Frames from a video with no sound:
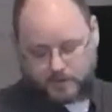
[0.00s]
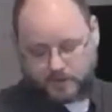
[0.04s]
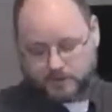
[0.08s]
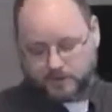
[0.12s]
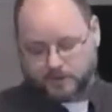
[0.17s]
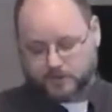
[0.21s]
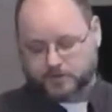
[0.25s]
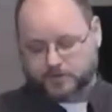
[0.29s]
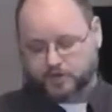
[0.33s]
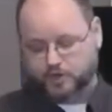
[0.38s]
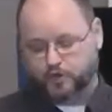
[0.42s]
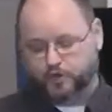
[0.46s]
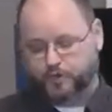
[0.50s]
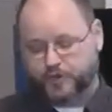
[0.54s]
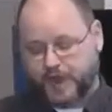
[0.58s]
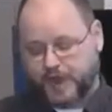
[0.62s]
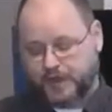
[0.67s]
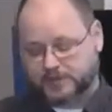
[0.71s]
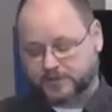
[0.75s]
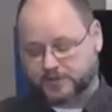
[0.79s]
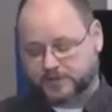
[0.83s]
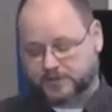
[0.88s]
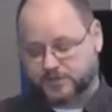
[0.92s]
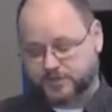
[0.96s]
there's two
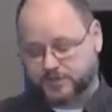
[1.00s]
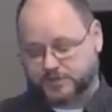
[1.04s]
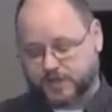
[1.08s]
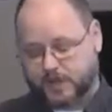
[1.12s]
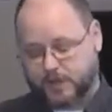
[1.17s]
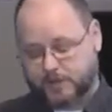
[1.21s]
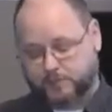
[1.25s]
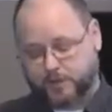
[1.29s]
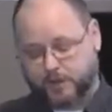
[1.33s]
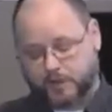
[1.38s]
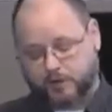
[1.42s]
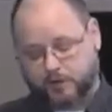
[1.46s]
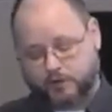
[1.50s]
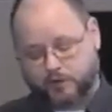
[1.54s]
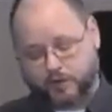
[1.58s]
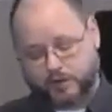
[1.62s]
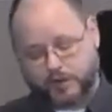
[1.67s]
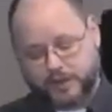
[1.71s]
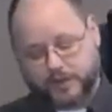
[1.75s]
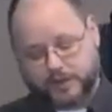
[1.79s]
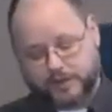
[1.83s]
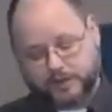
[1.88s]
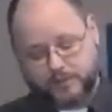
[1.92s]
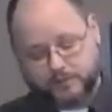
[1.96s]
passages that I'm going to
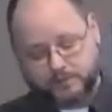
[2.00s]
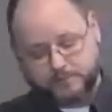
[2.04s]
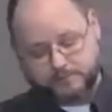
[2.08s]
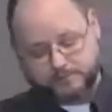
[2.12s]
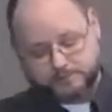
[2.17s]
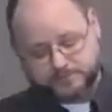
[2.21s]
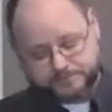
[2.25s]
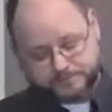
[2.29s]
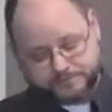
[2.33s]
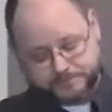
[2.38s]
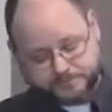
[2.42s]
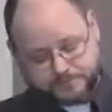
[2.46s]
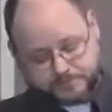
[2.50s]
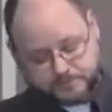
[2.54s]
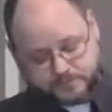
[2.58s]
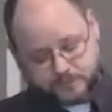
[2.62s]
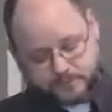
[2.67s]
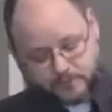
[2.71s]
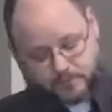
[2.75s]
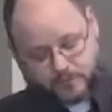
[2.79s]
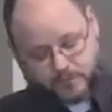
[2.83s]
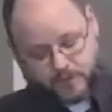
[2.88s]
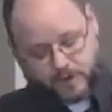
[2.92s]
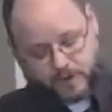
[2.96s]
read
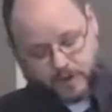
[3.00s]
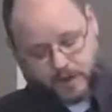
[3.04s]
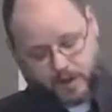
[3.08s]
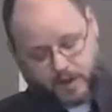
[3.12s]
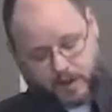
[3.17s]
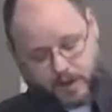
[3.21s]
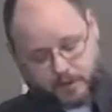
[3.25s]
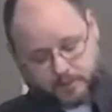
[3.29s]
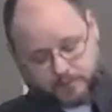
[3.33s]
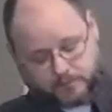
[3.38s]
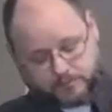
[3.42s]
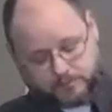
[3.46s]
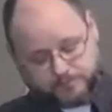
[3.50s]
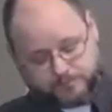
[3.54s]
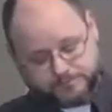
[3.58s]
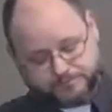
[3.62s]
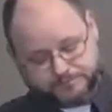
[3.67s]
um,